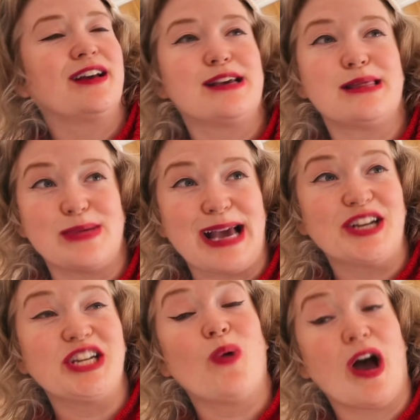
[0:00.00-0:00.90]
So it's
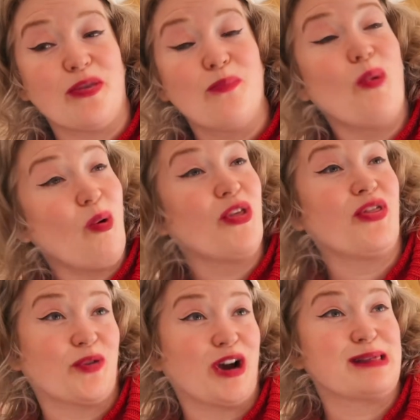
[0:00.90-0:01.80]
actually worth more than
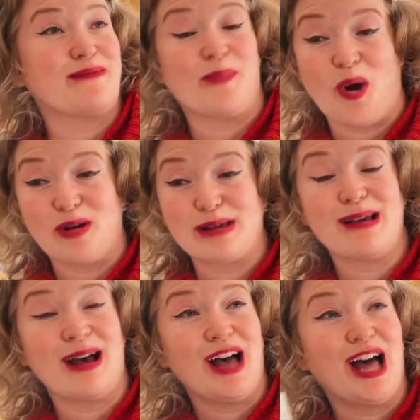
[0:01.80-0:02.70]
the price of the
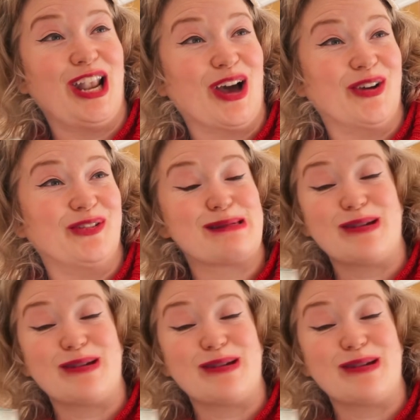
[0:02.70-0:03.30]
box alone.